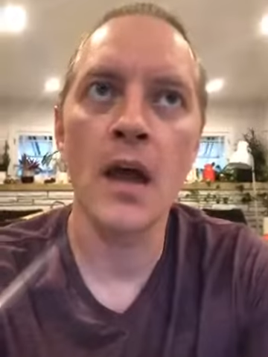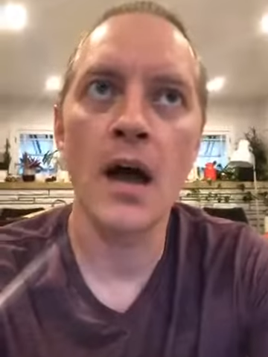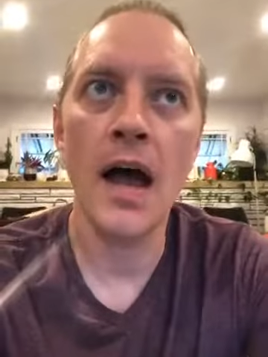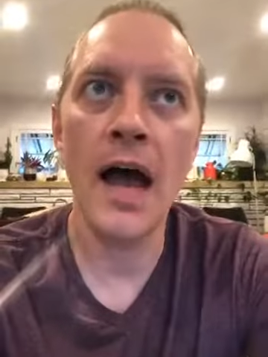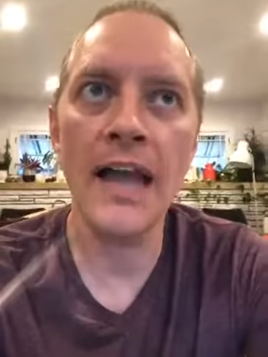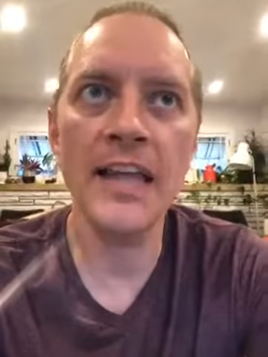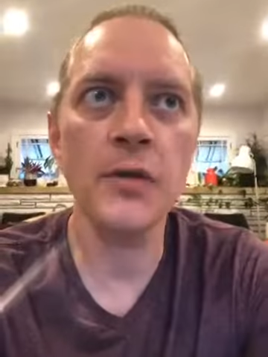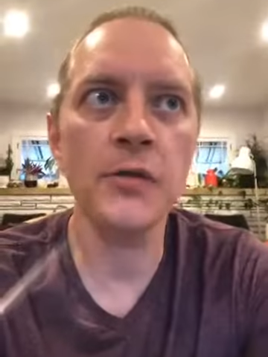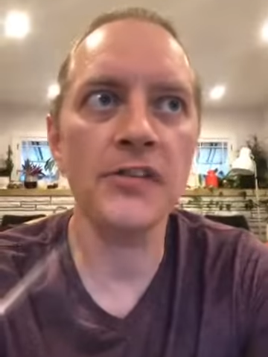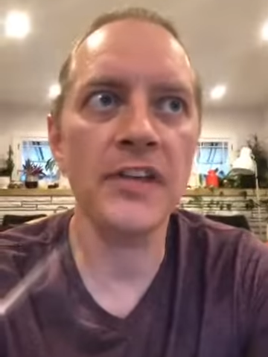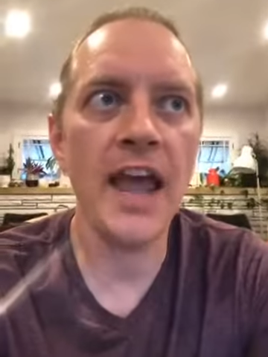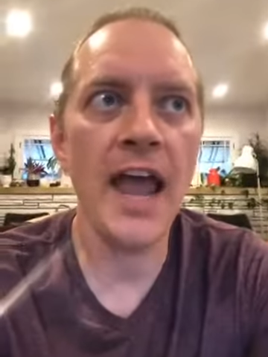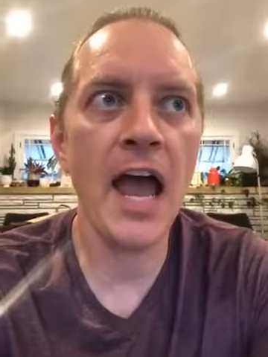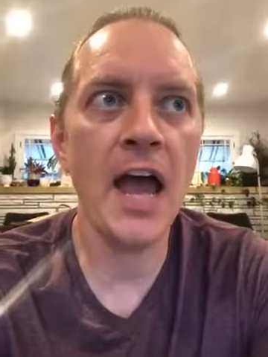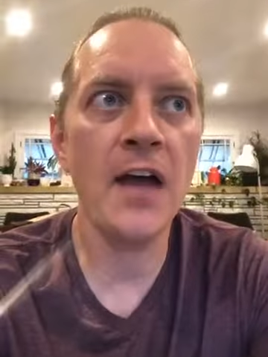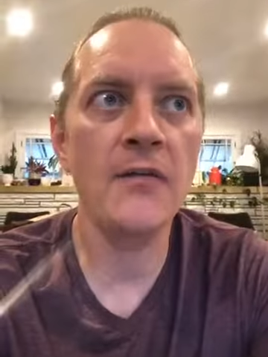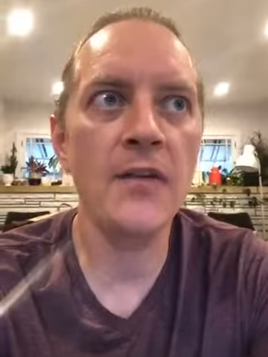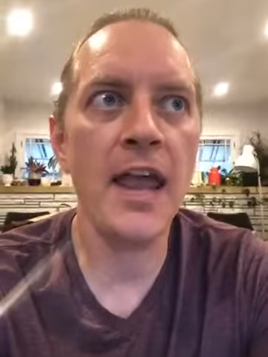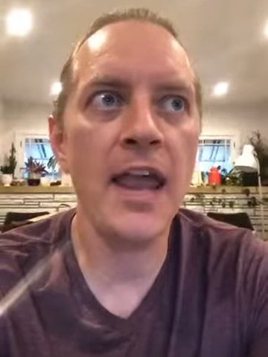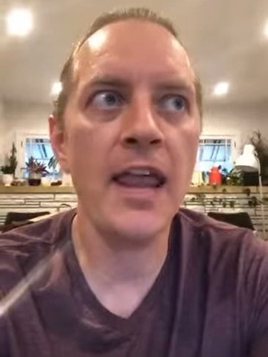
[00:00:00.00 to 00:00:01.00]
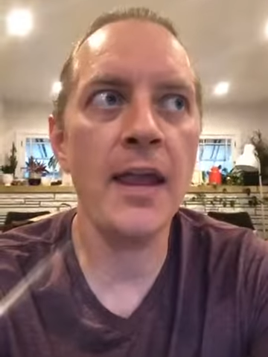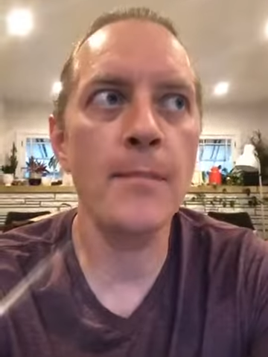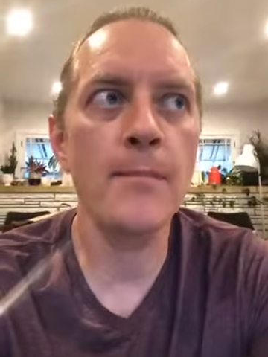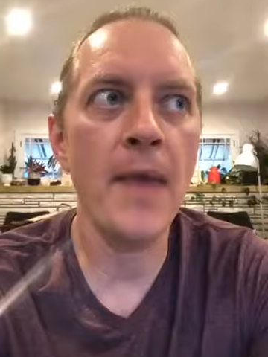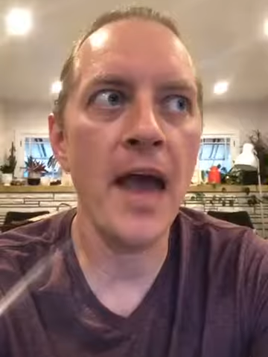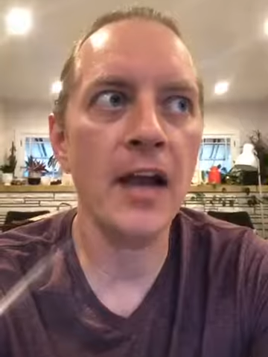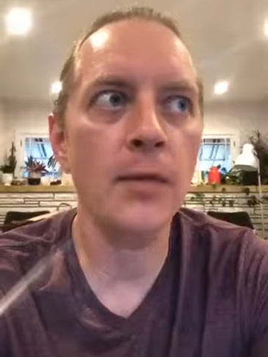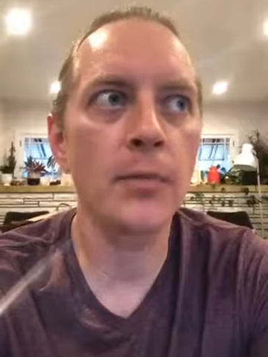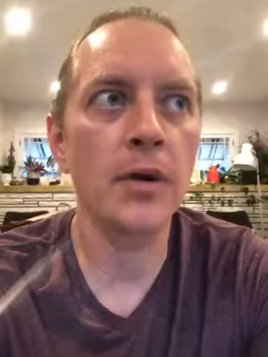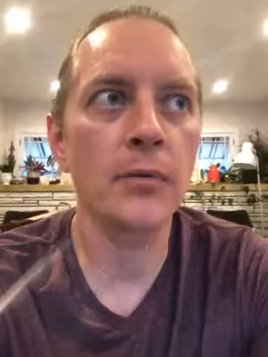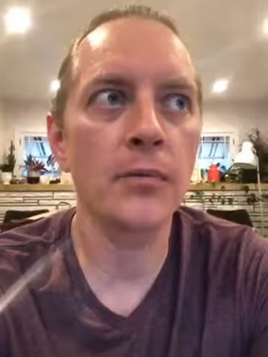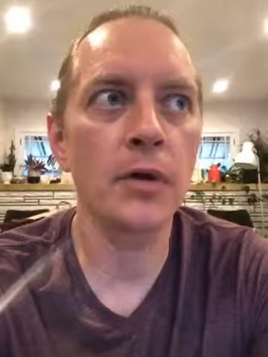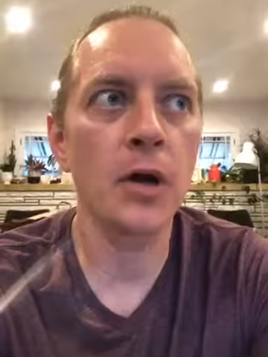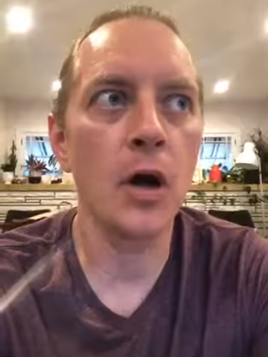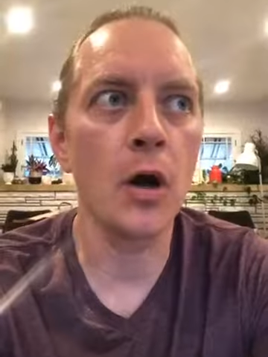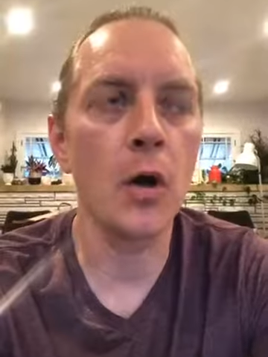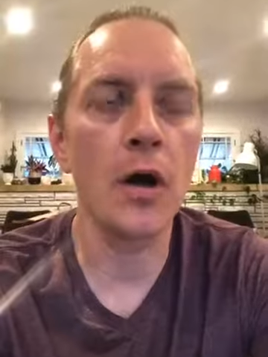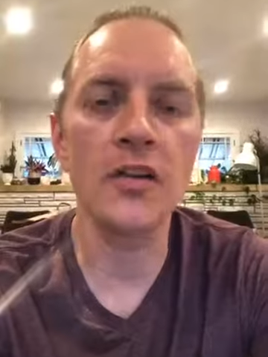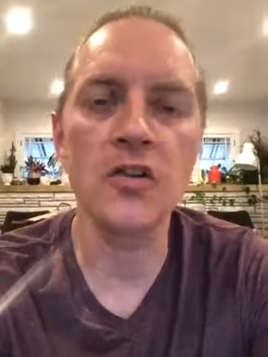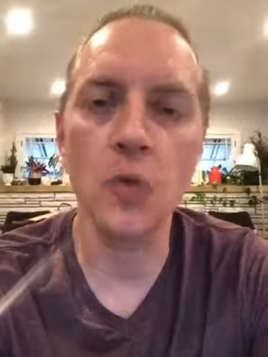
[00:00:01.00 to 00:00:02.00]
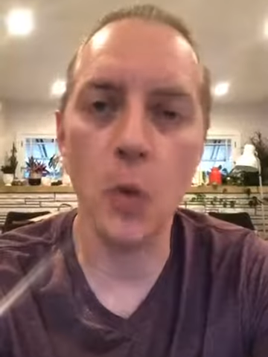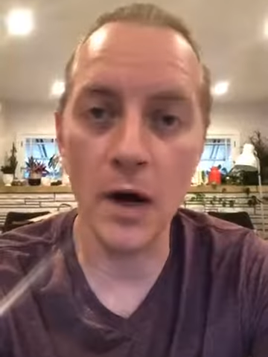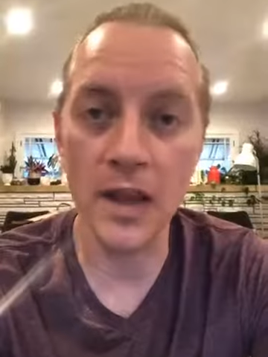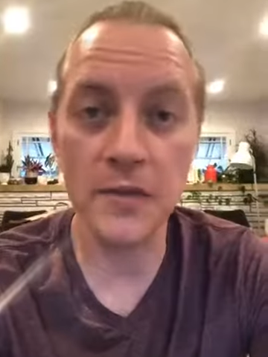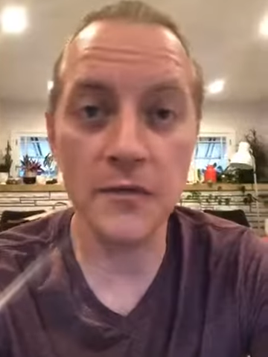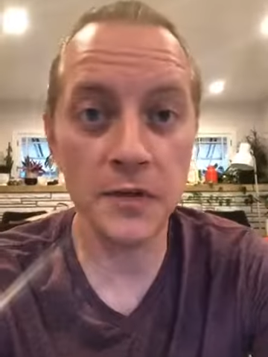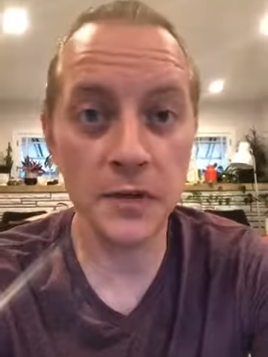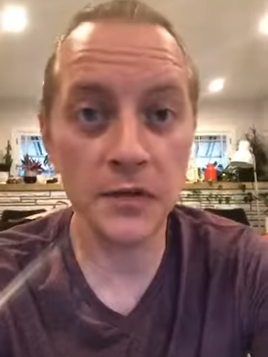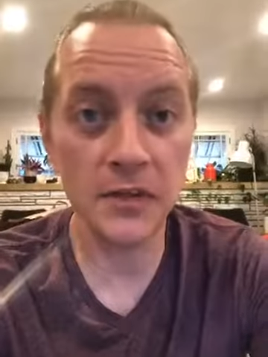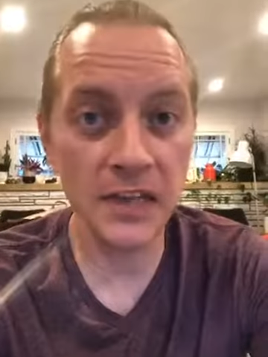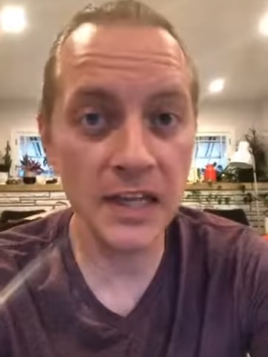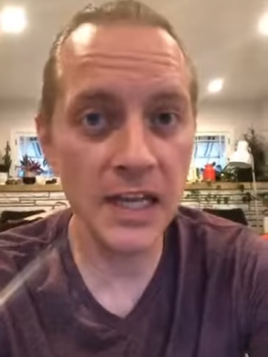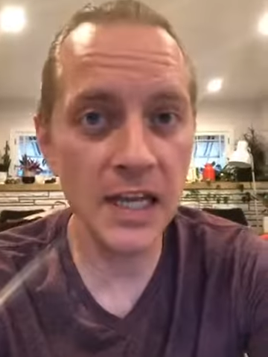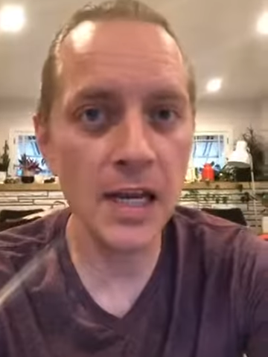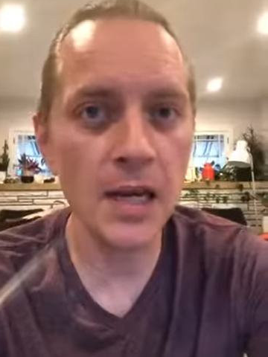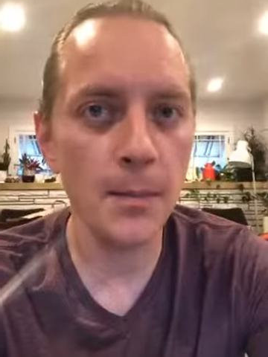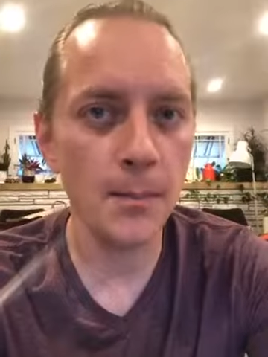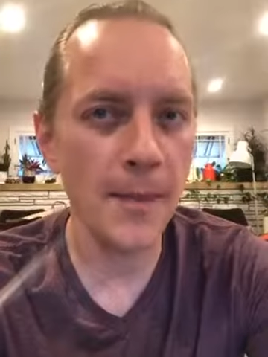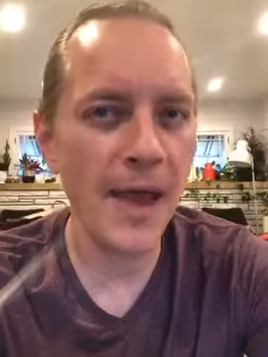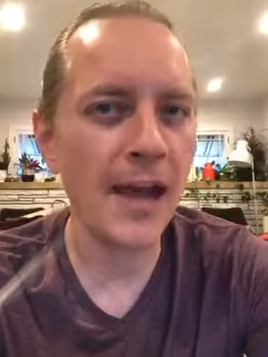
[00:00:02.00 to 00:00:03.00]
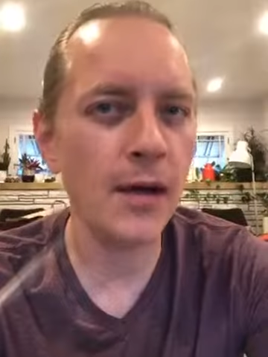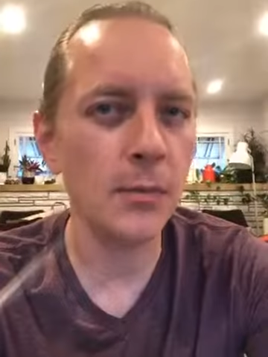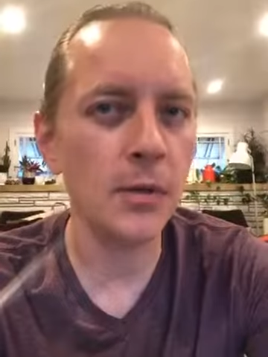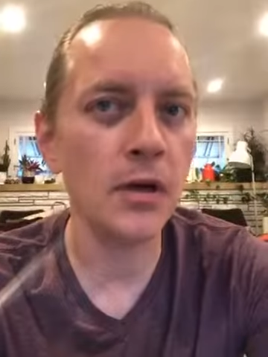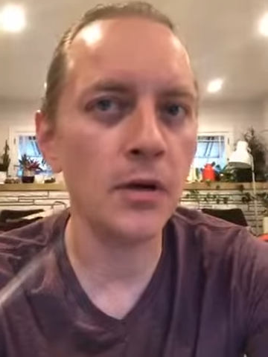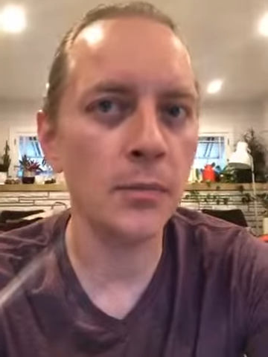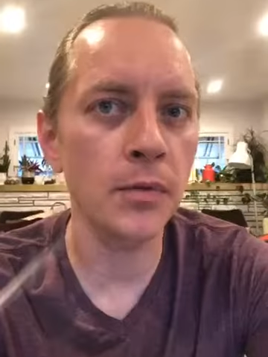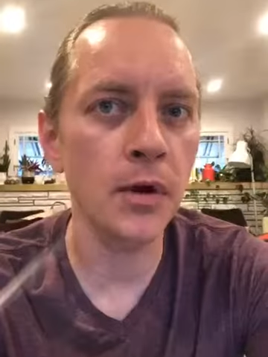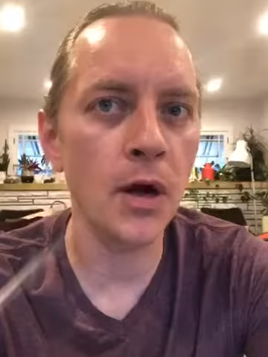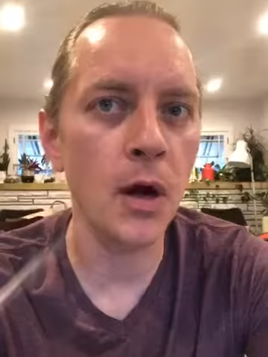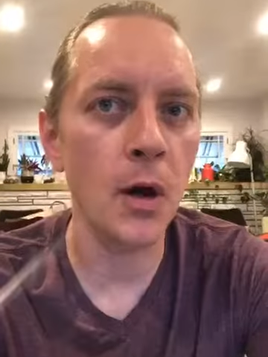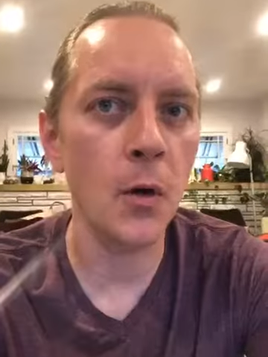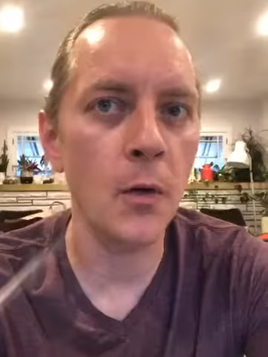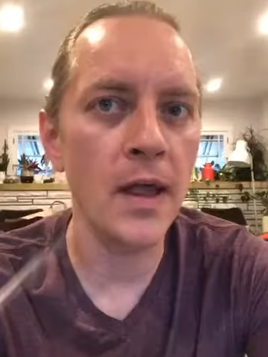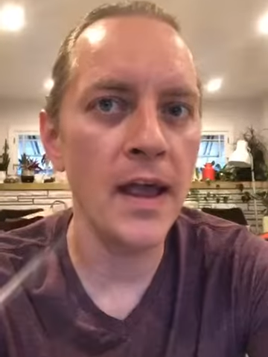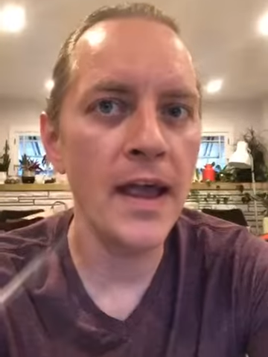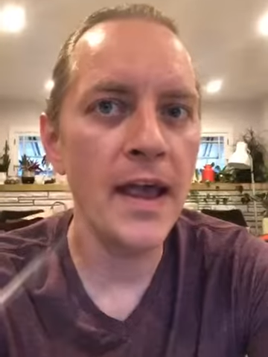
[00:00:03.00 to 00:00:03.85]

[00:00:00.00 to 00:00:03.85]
I used to have a MacBook Pro, a 2015 MacBook Pro,